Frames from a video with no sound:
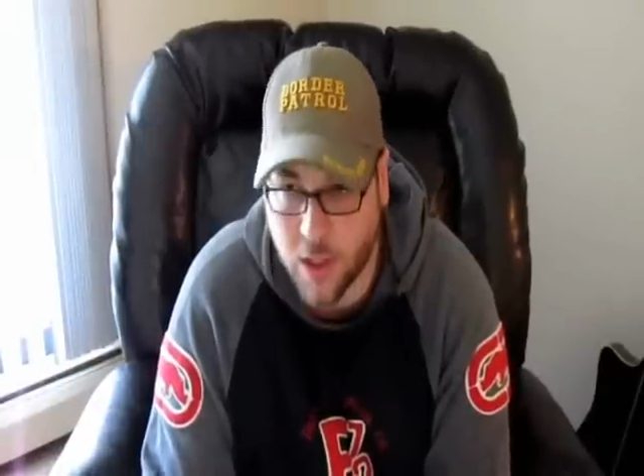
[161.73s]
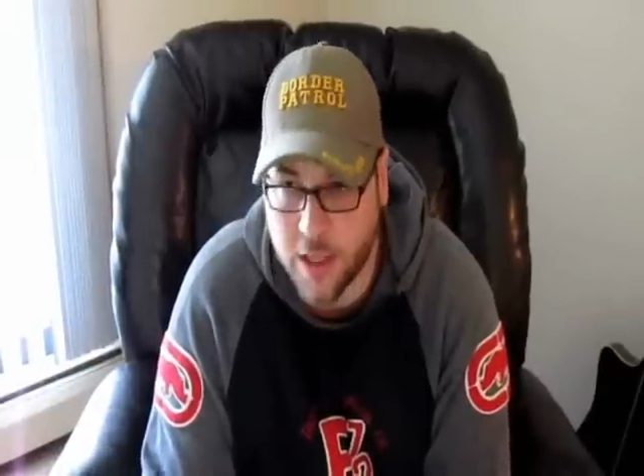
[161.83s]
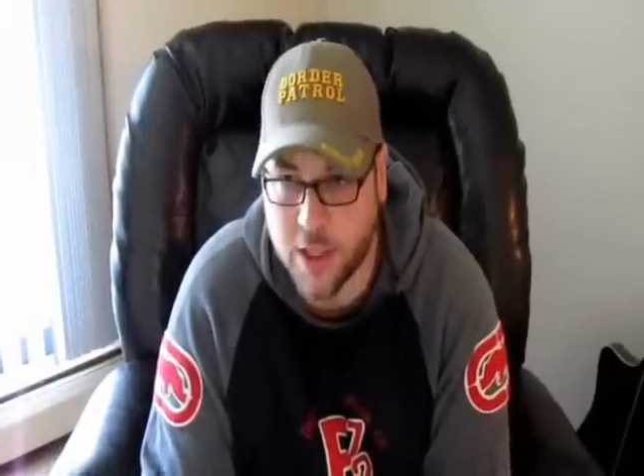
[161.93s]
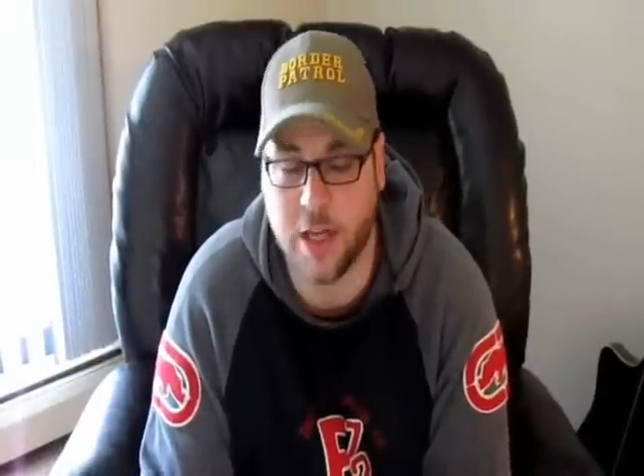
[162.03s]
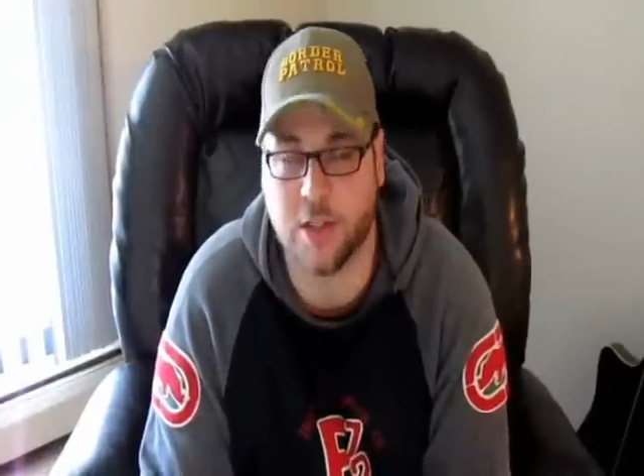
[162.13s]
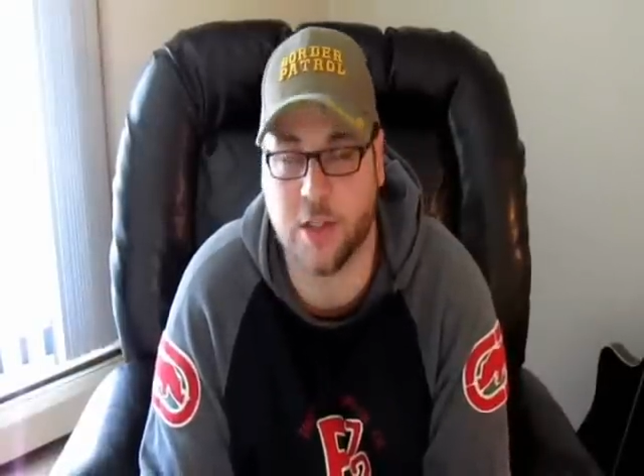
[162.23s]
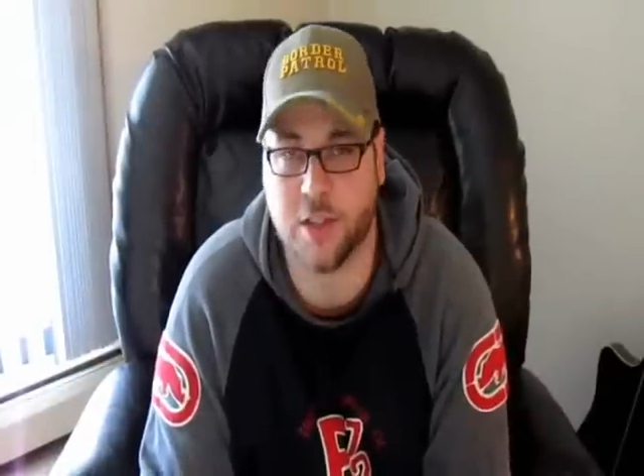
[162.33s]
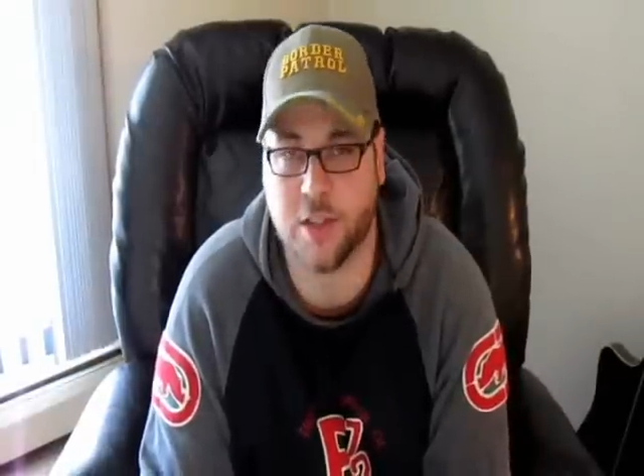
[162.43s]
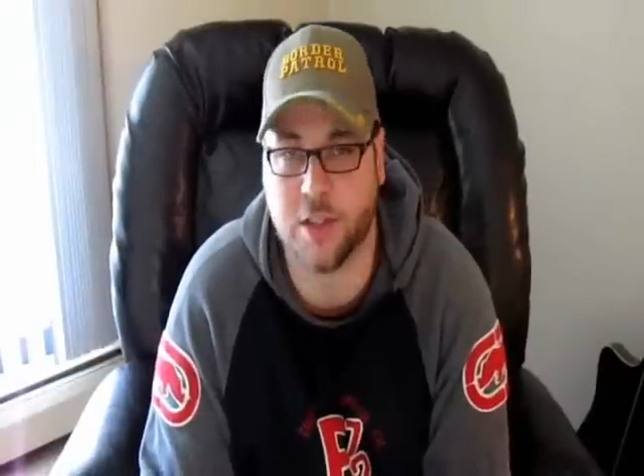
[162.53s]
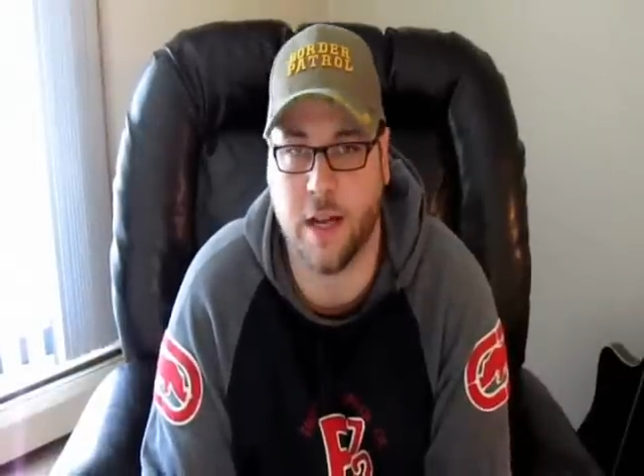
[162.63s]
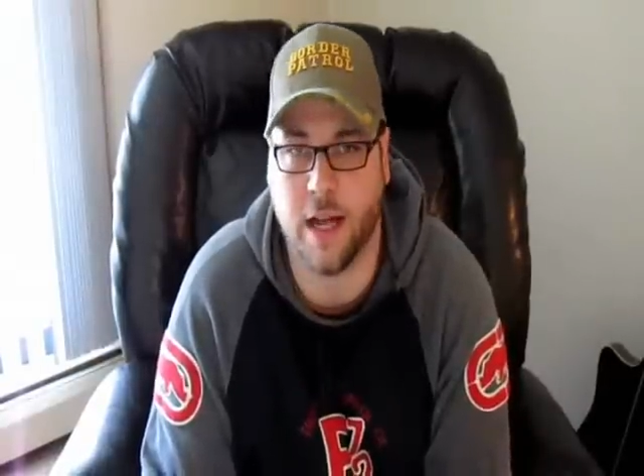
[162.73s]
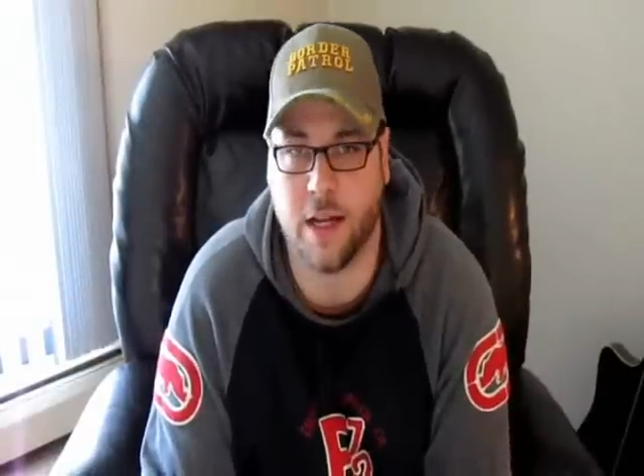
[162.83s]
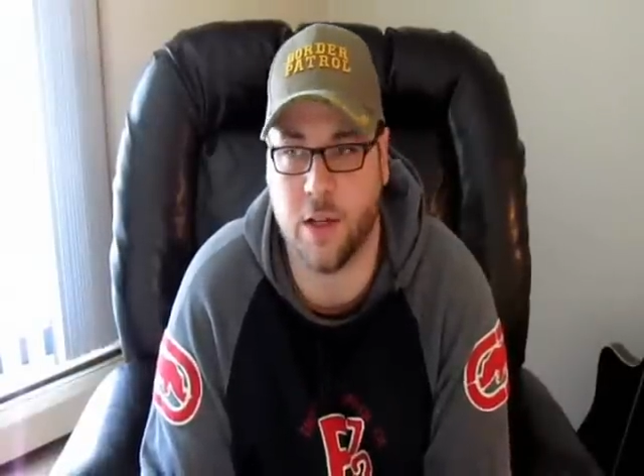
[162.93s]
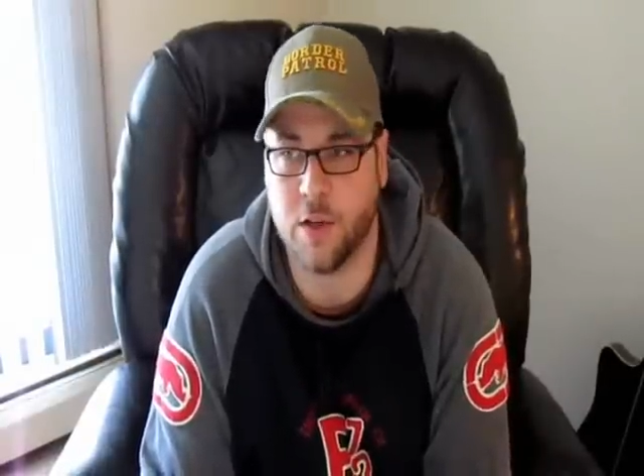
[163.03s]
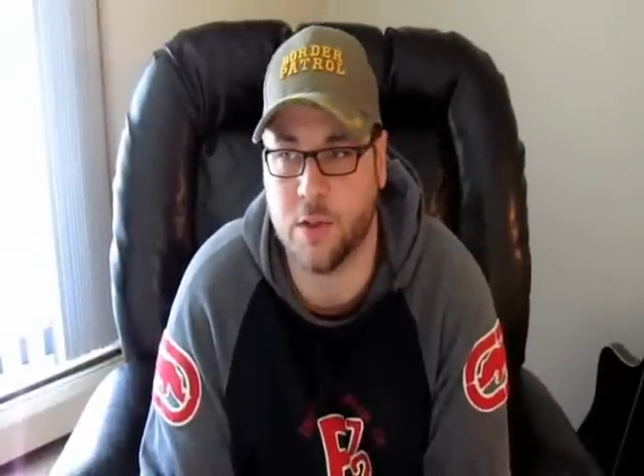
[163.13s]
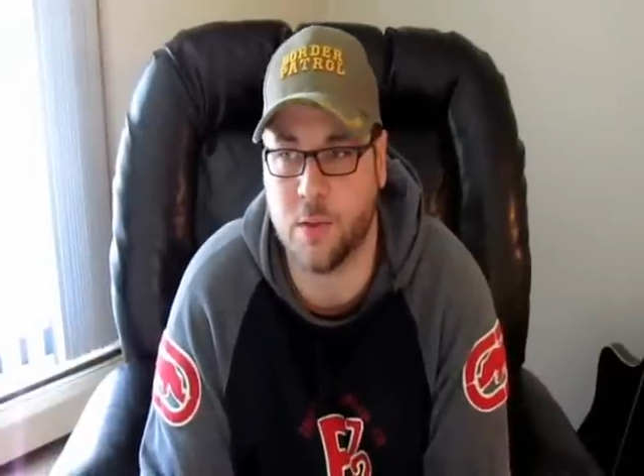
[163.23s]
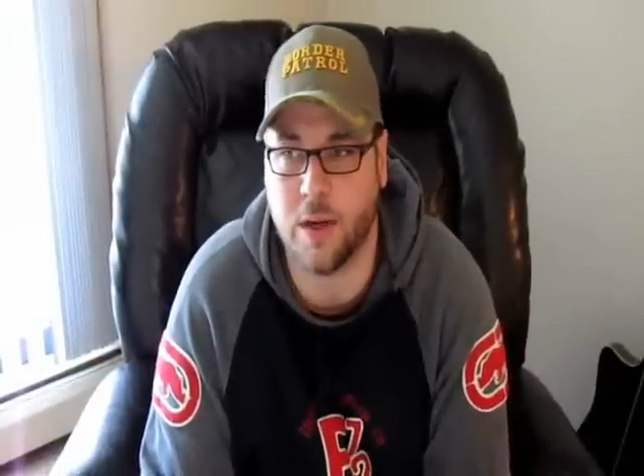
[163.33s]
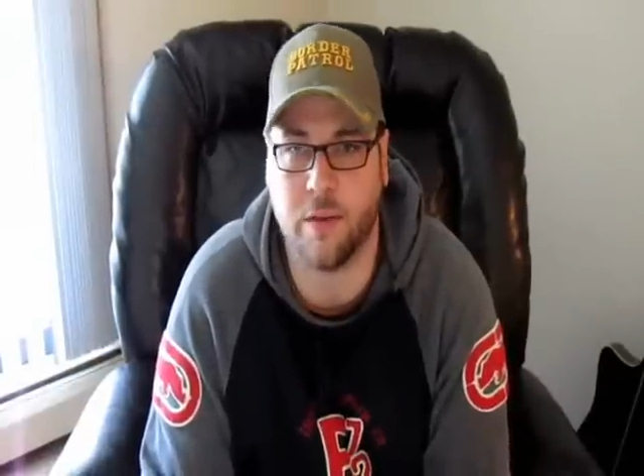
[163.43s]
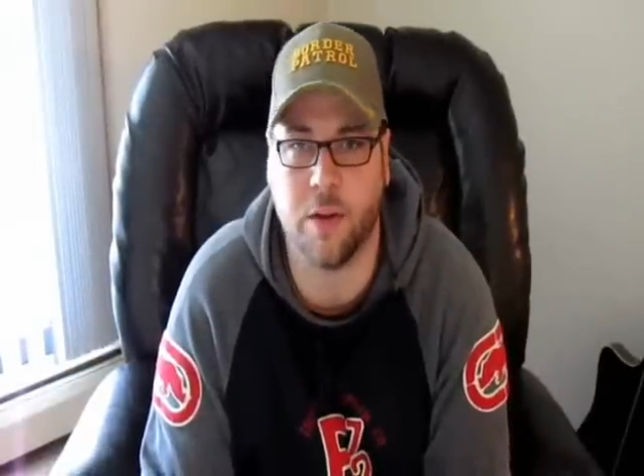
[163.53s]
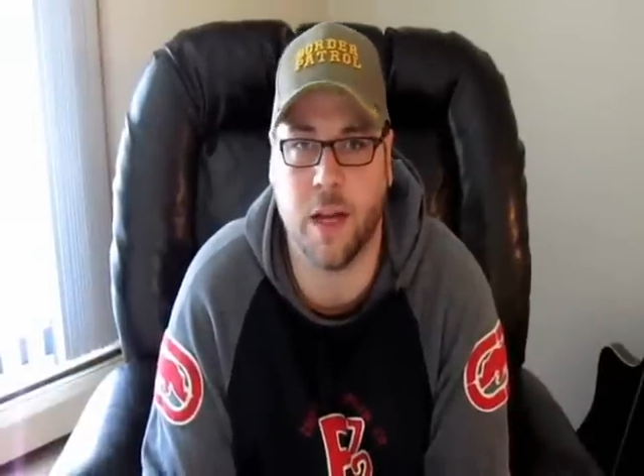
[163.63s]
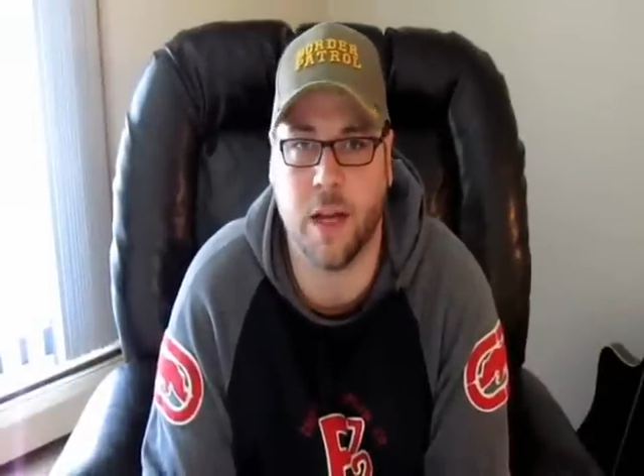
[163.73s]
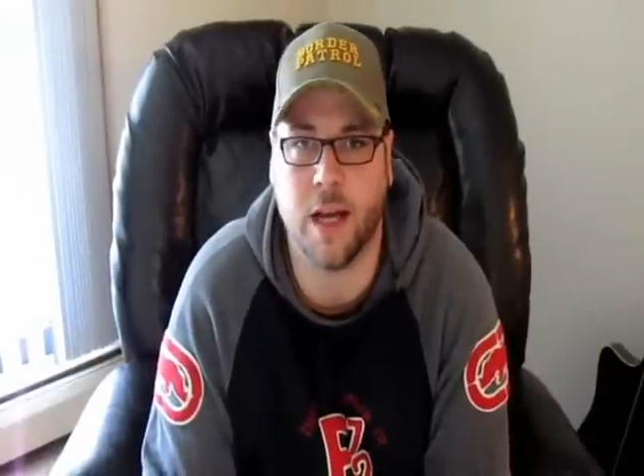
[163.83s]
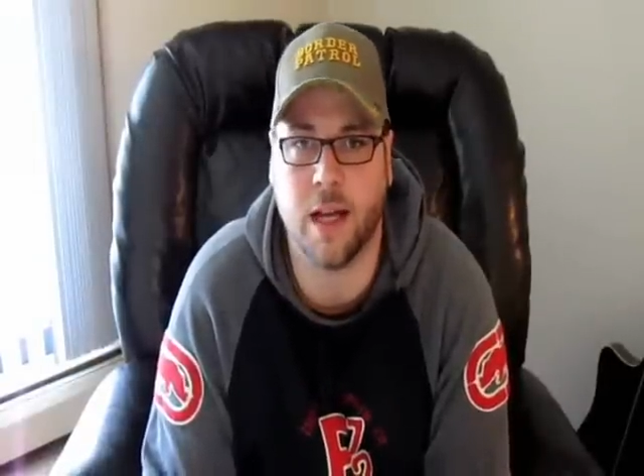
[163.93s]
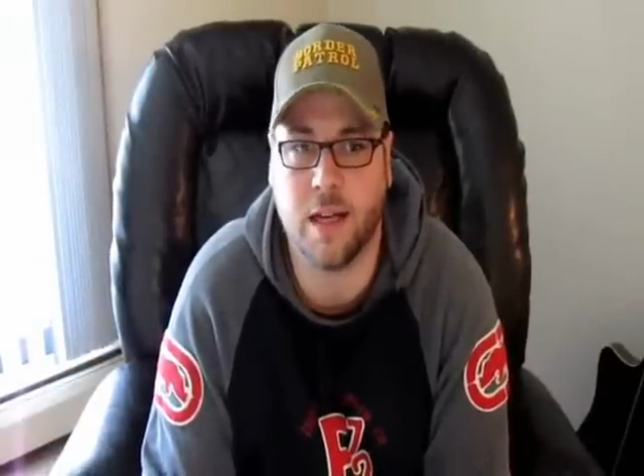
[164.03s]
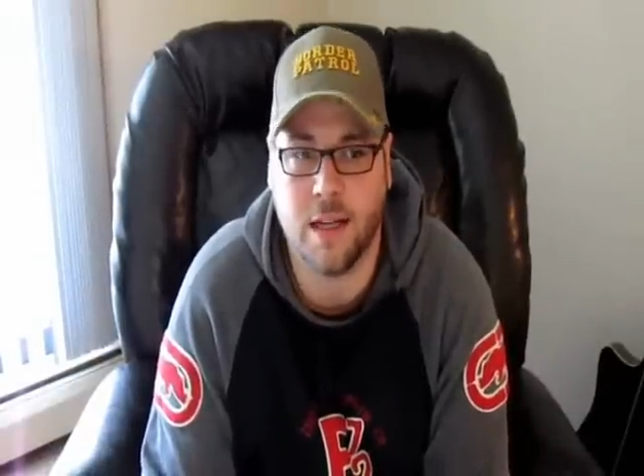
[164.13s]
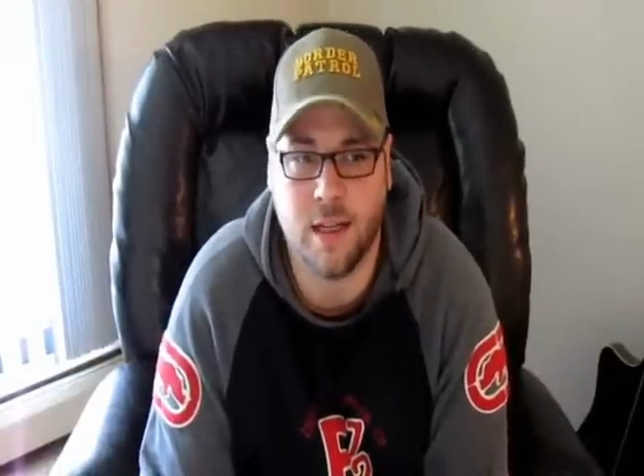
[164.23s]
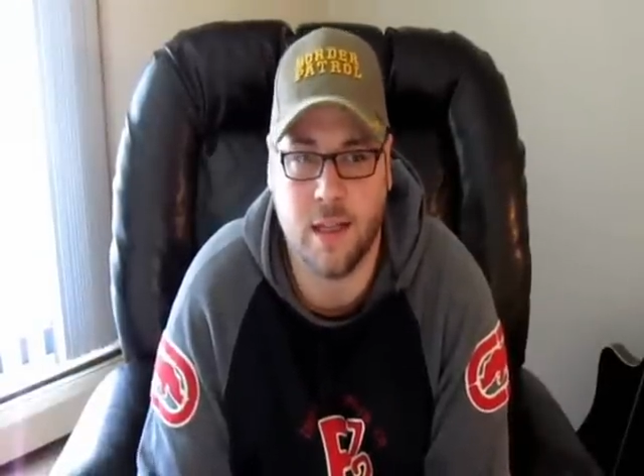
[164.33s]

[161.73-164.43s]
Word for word: educating yourself on how to use whatever you've got